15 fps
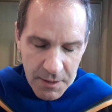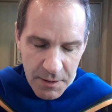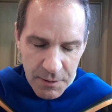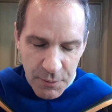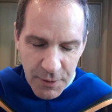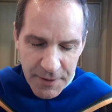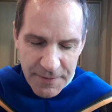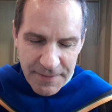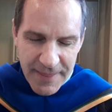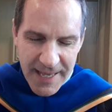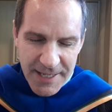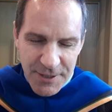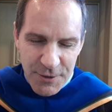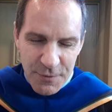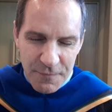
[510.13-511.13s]
Lord,
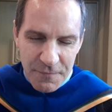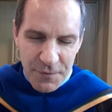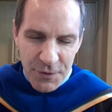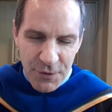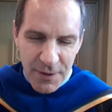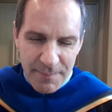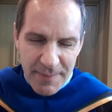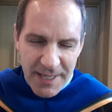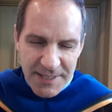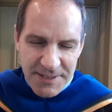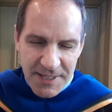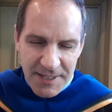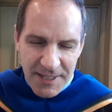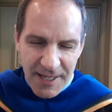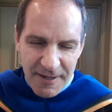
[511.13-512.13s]
thank you for your
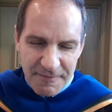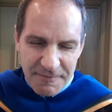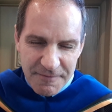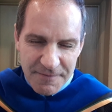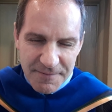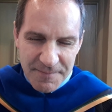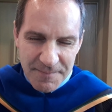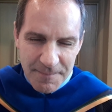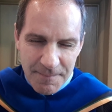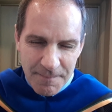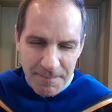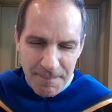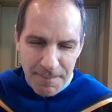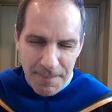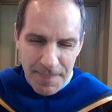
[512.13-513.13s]
amazing love.
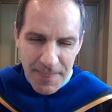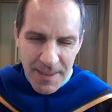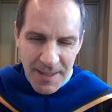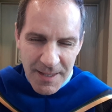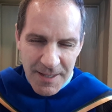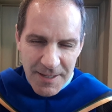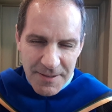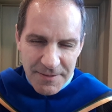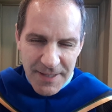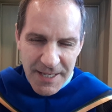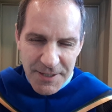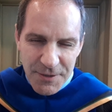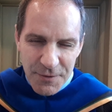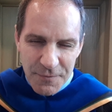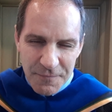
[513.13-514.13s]

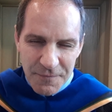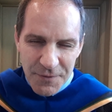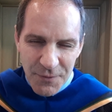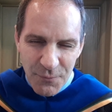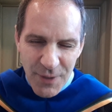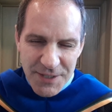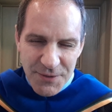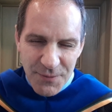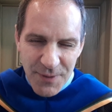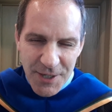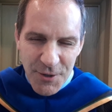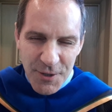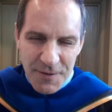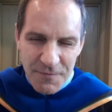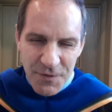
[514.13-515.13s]
Thank you for the
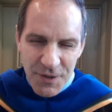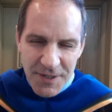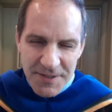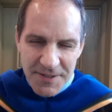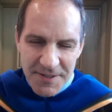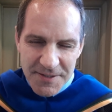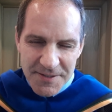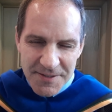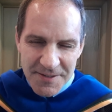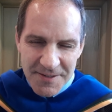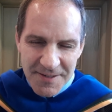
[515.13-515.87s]
resurrection of Jesus.